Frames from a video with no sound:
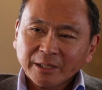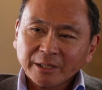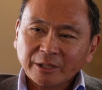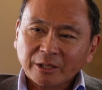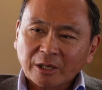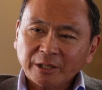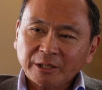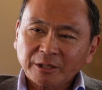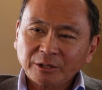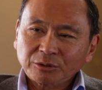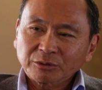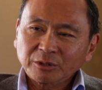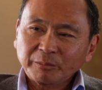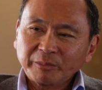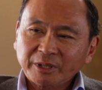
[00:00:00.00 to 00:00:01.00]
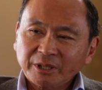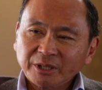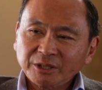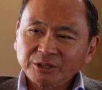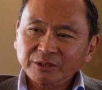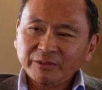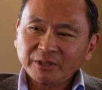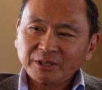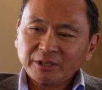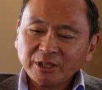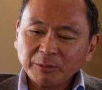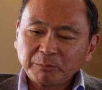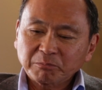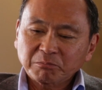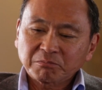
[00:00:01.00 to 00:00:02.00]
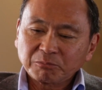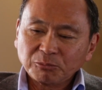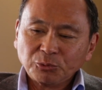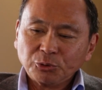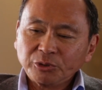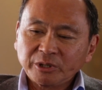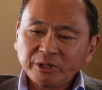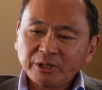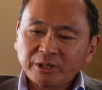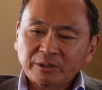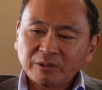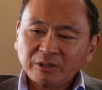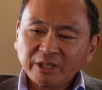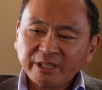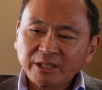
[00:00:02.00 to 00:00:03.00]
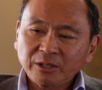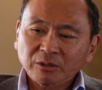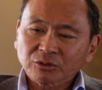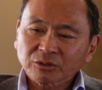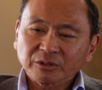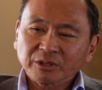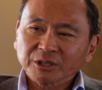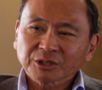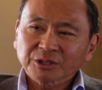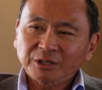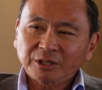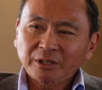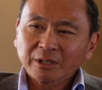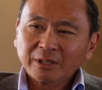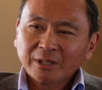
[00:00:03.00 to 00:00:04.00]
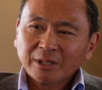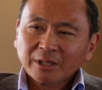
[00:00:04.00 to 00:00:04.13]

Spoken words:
In our country, because of the deep-rooted legal tradition,